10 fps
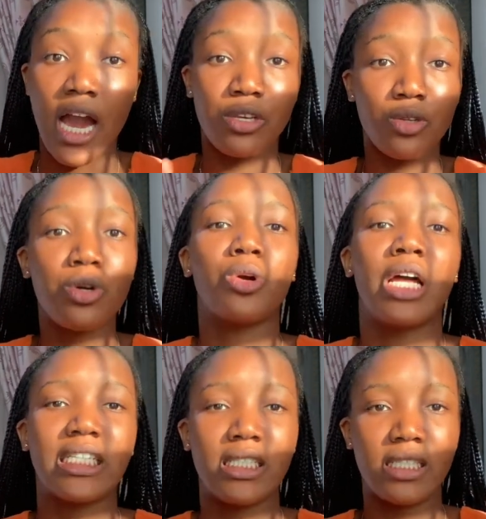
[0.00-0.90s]
And
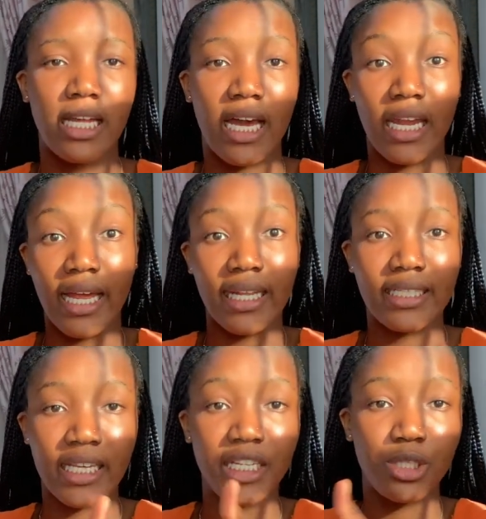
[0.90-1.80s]
collagen is like an
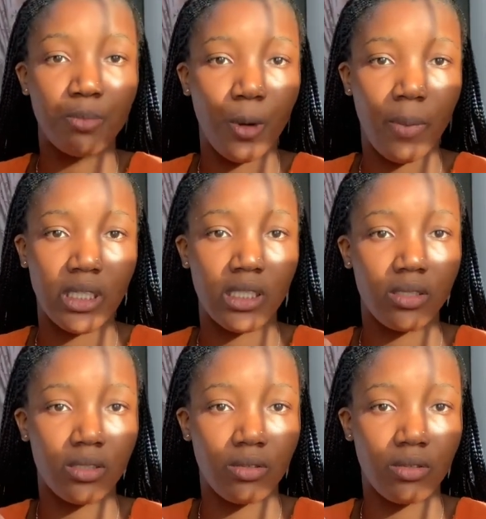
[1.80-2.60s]
anti-aging property.